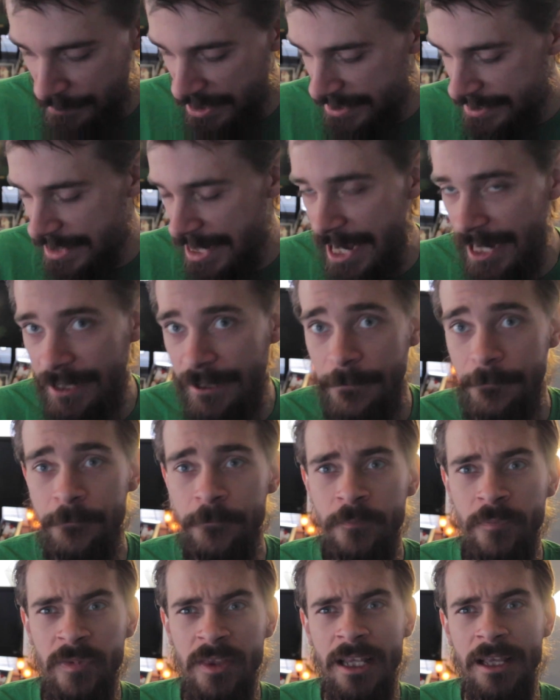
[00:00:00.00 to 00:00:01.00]
in my deck.
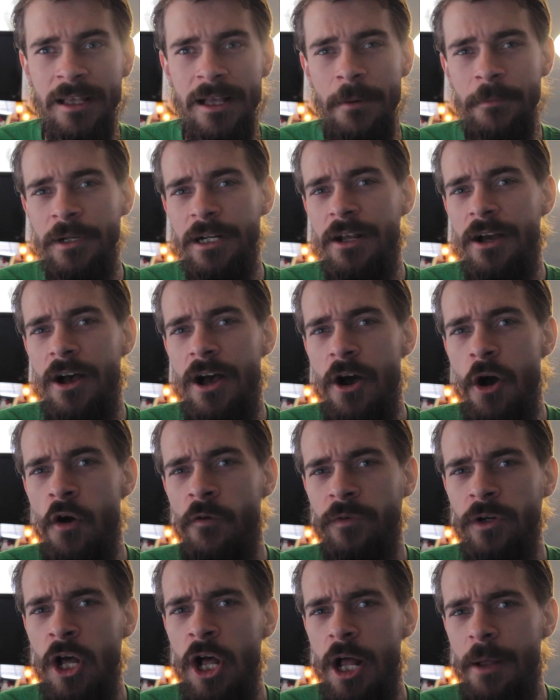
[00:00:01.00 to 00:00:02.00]
I'm gonna
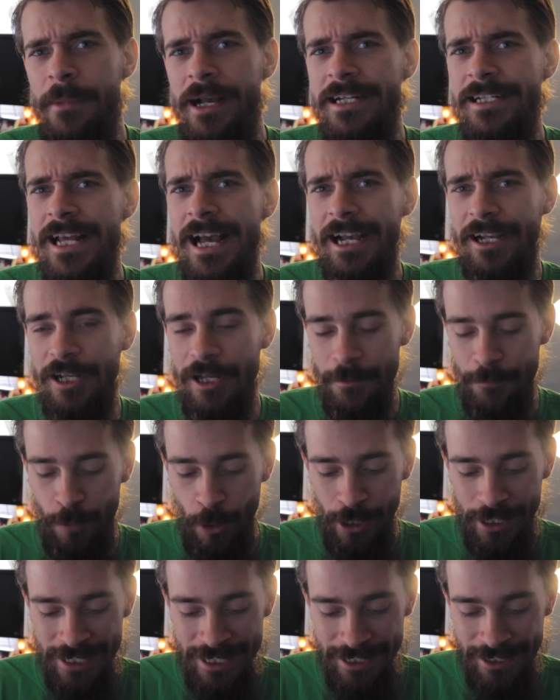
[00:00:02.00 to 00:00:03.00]
overhaul my deck
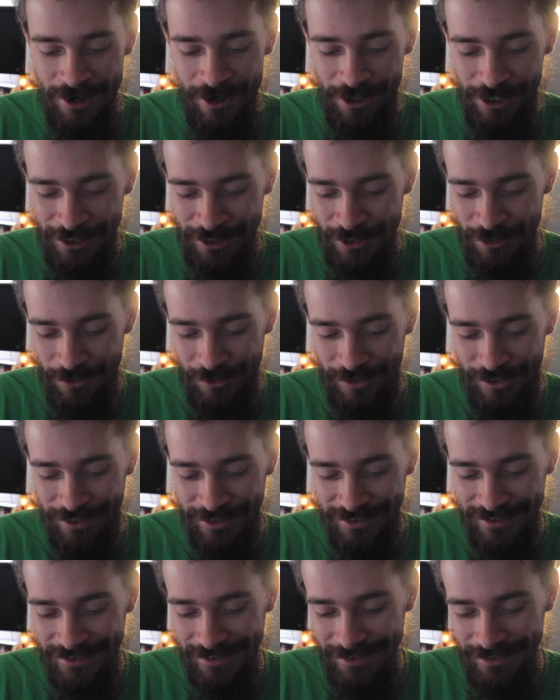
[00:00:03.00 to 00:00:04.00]
pretty hardcore.
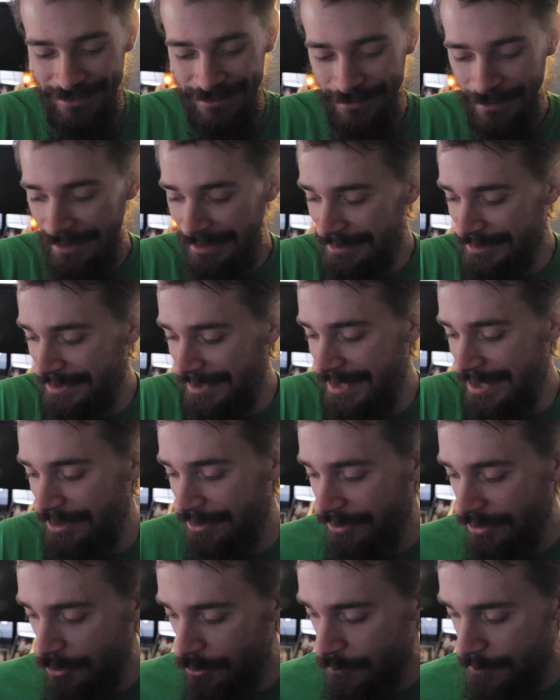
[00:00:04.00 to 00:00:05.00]

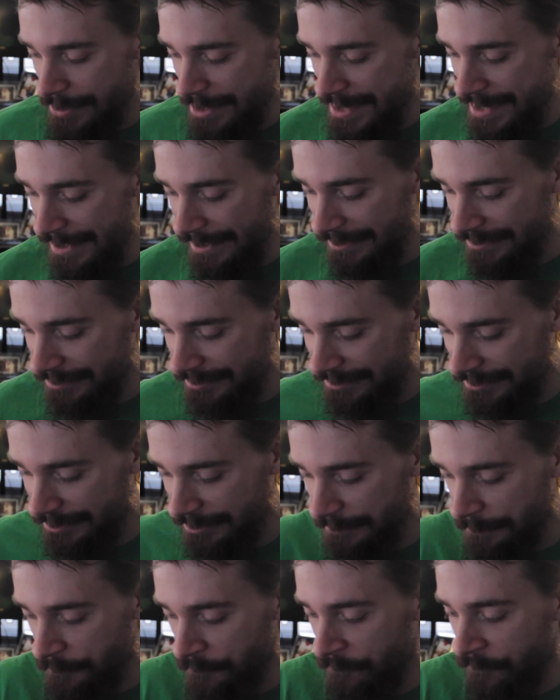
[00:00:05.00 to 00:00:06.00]
Secure the
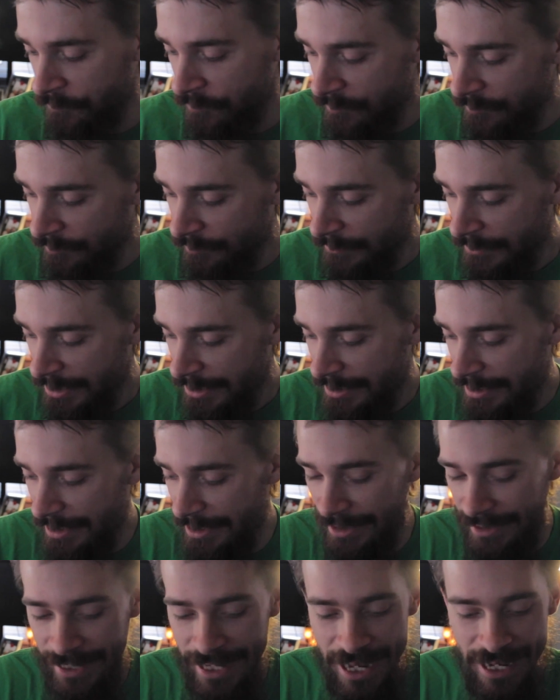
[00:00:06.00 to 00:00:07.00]
Wastes.
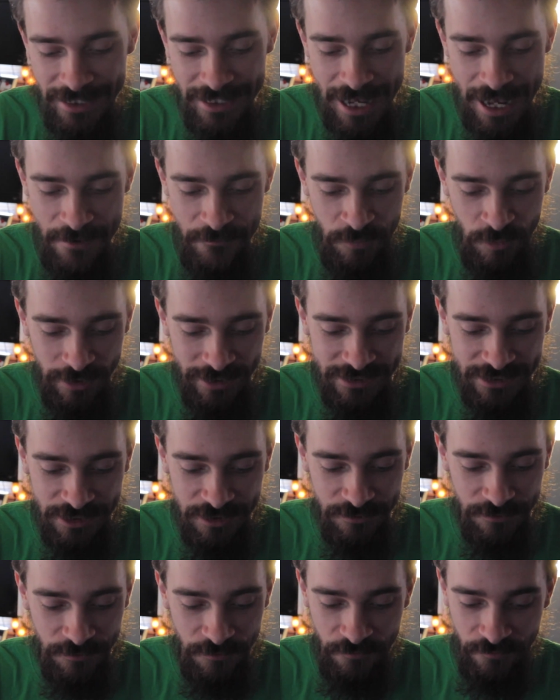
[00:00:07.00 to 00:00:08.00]
Again, that
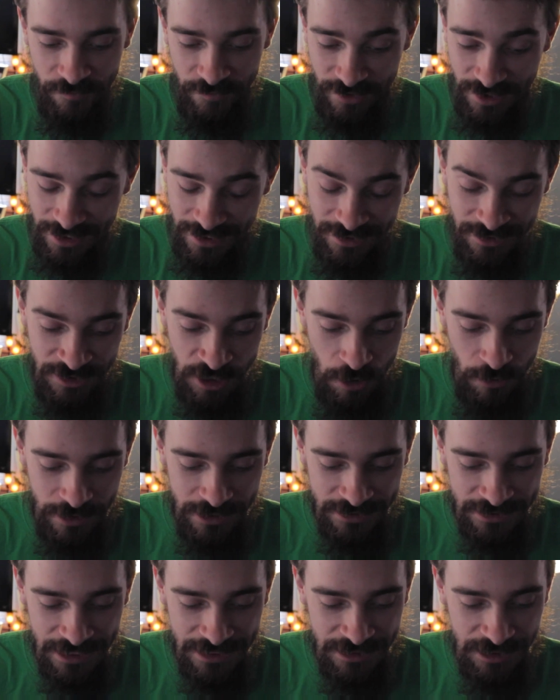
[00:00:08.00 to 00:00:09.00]
puts
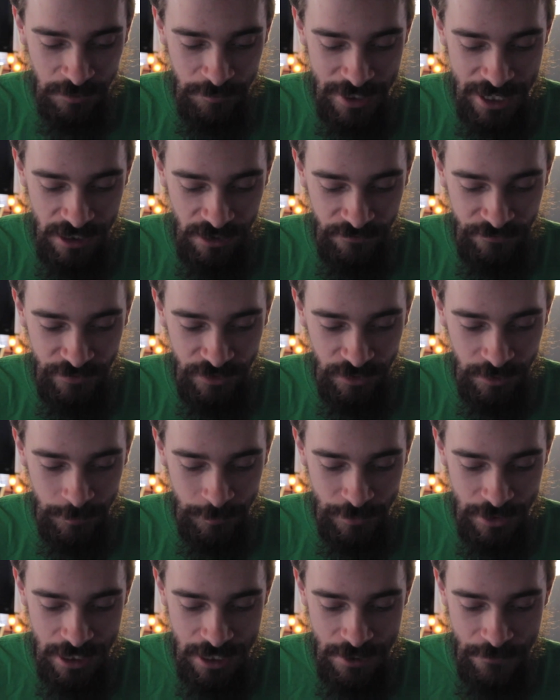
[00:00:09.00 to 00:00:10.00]
tokens onto the battlefield,
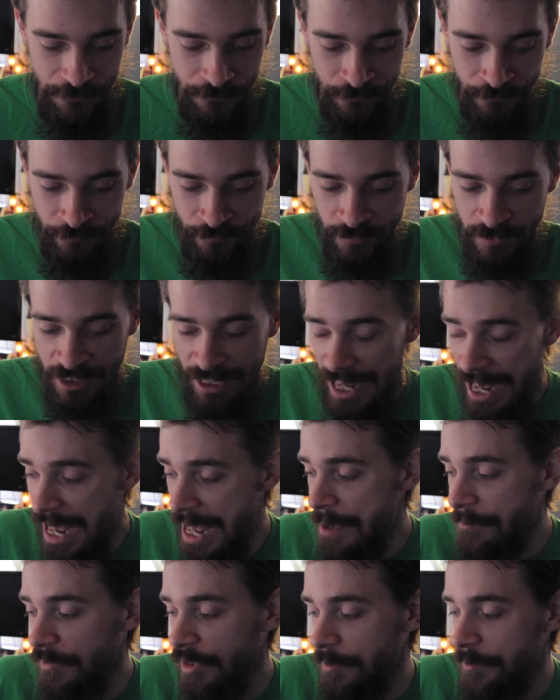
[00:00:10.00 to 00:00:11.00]
but
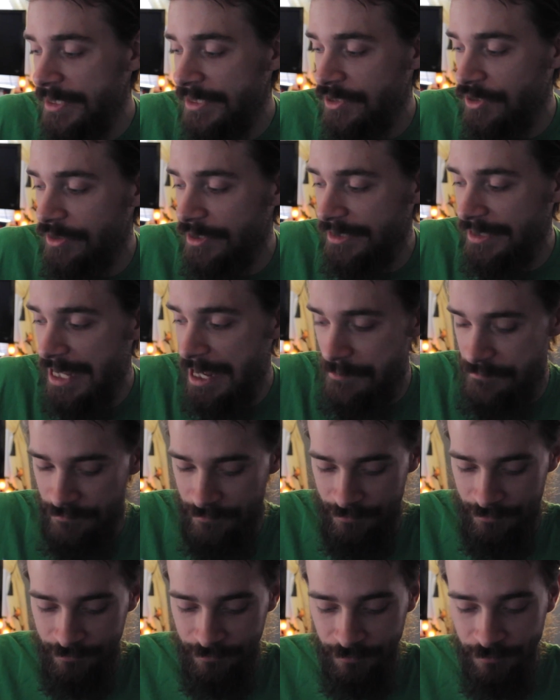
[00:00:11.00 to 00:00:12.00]
I'm gonna be turning
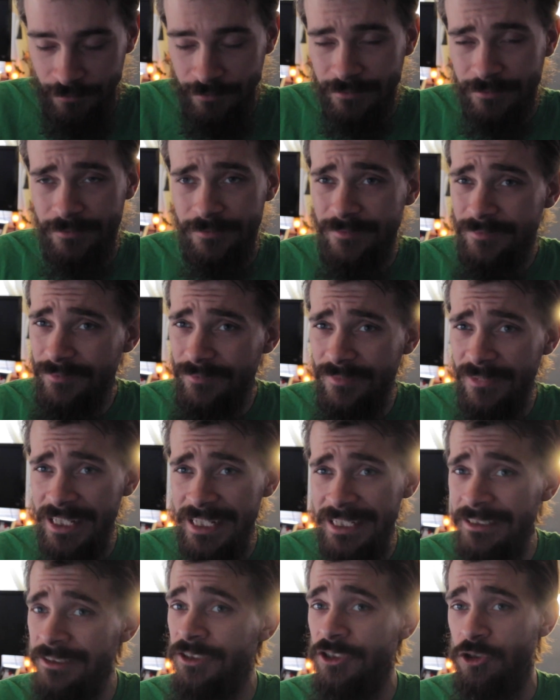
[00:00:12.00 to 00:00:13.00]
them
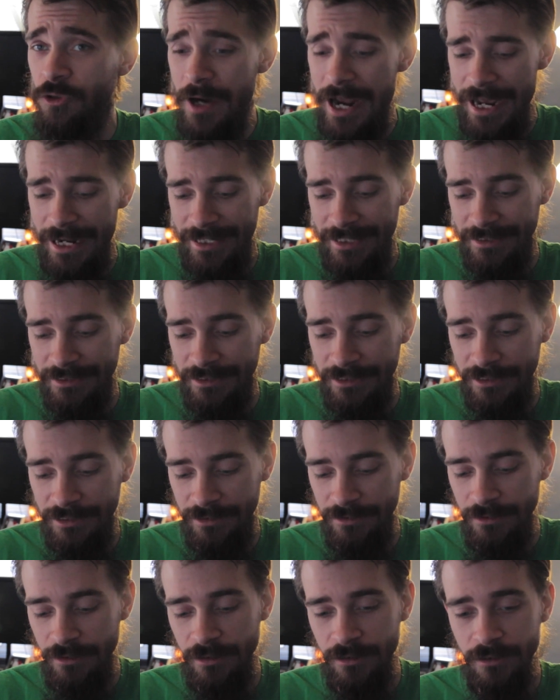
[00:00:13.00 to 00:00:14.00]
into
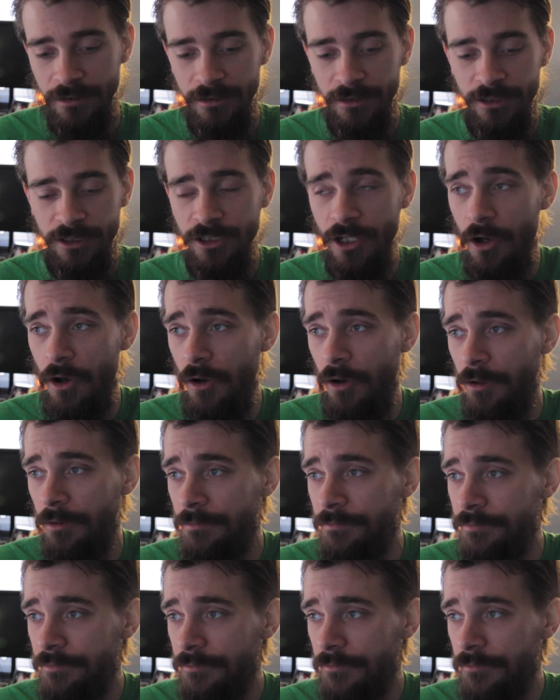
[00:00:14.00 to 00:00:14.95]
dragons. So